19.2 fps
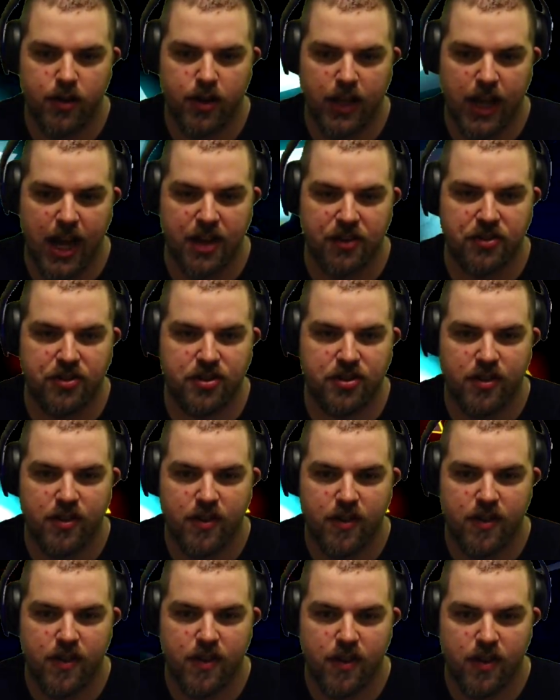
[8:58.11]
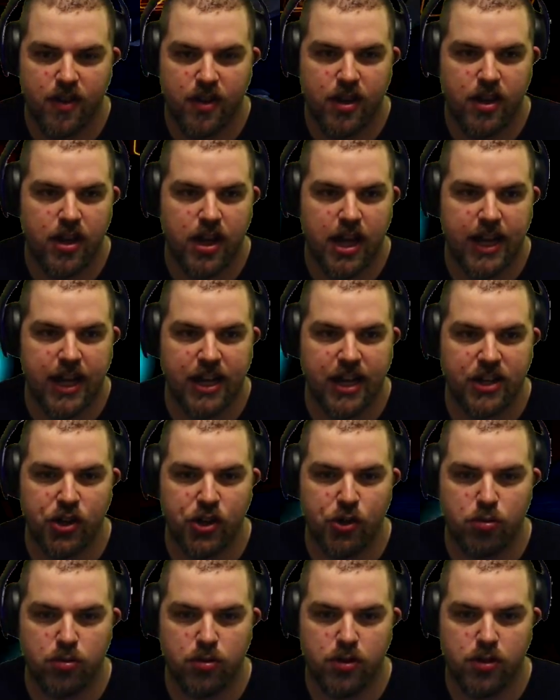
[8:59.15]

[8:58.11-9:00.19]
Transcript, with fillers: Yes, I need you